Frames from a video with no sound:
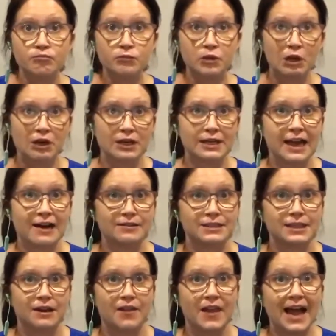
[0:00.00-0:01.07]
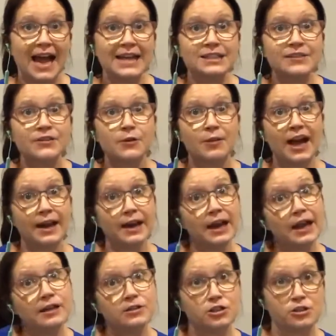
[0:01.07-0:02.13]
you can now sit on the edge of your bed
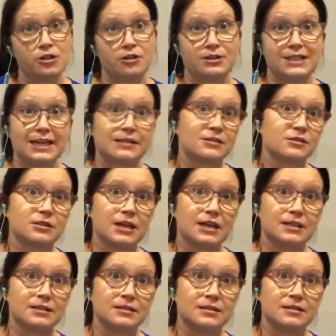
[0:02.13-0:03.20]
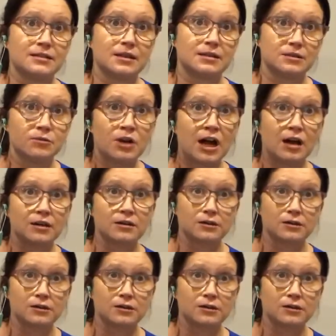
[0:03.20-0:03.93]
and do those exercises as well,